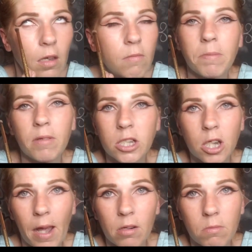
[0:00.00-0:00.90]
we should
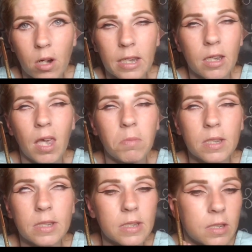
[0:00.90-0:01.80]
go back on the market. Maybe
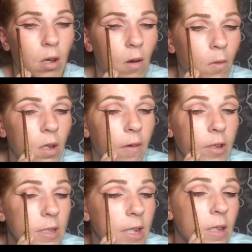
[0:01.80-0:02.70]
this is, you know,
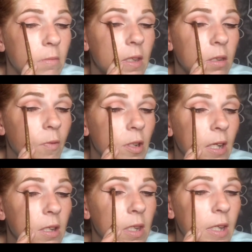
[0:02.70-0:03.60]
everything telling me, the universe
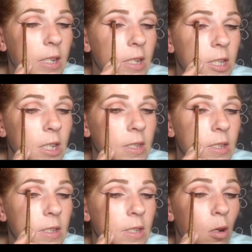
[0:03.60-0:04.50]
telling me that I need to just
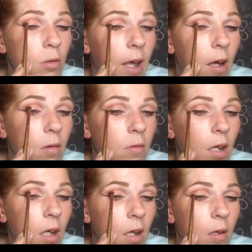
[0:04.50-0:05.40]
slow down
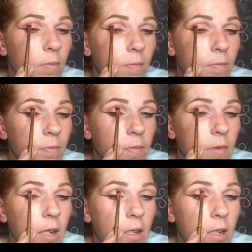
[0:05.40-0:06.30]

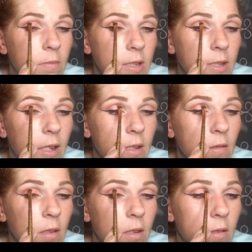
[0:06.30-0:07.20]
and just, like,
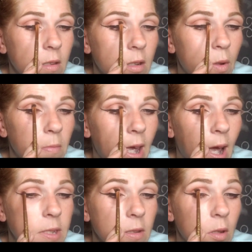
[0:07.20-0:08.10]
go with my
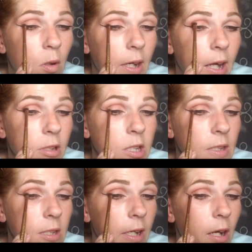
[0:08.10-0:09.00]
absolute goal that I originally
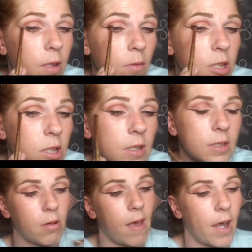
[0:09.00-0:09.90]
started out with, which
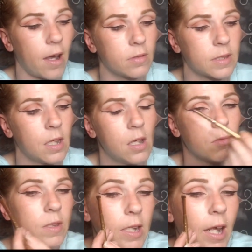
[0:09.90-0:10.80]
is to have a house
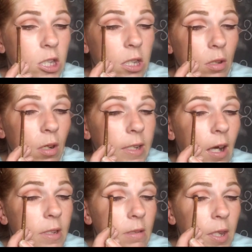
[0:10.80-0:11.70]
within the next year. I
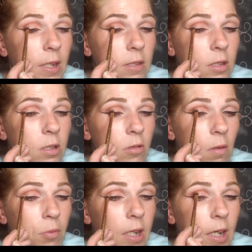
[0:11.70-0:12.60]
wasn't planning to, you know,
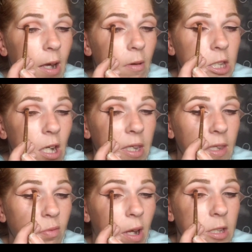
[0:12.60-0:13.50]
jump right in. And I wasn't jumping in.
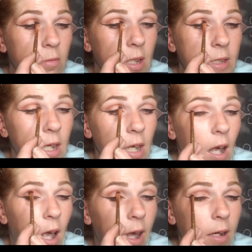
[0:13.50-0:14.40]
That's funny, too, because
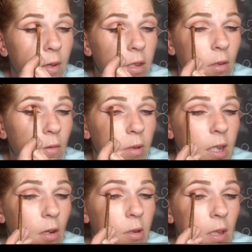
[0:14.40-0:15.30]
we had
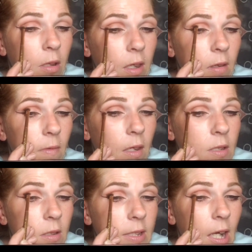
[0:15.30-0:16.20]
already been looking.
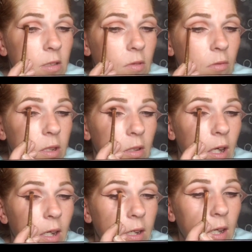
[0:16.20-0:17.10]
So that's actually really weird.
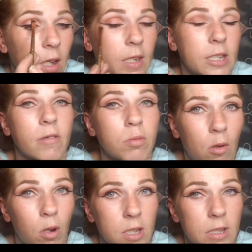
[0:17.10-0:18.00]
And this house was
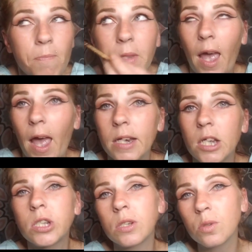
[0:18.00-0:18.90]
gorgeous. It had
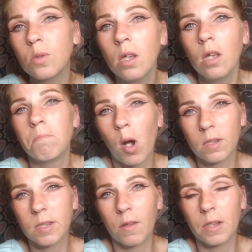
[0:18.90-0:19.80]
2
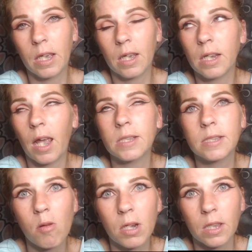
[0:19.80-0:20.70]
barns on the land. It had
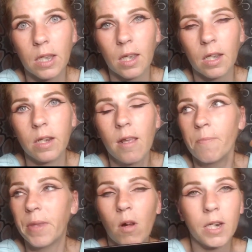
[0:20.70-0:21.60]
so much land.
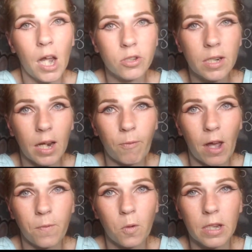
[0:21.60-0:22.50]
They wanted
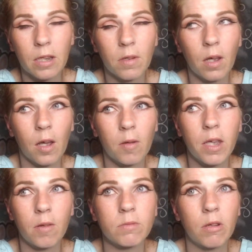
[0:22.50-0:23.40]
$195 for it,
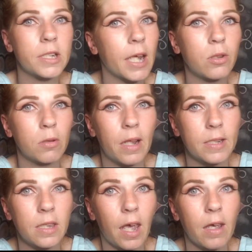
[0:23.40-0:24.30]
and was willing to take a little bit
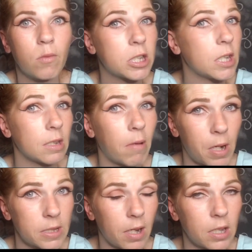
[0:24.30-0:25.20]
less than that, which is in my
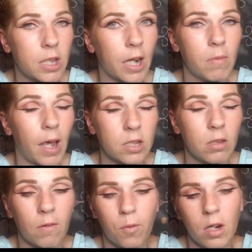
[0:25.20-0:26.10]
price range that I'm actually
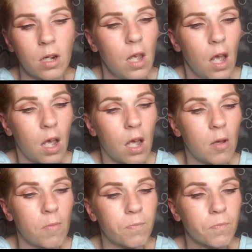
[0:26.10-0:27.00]
looking for.
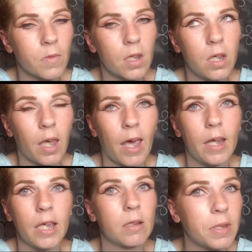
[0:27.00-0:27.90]
It
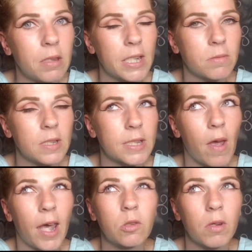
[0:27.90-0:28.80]
had a complete basement, so
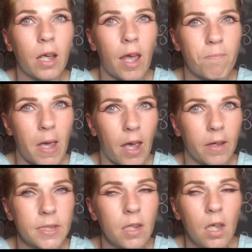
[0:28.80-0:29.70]
it had 3.5 baths.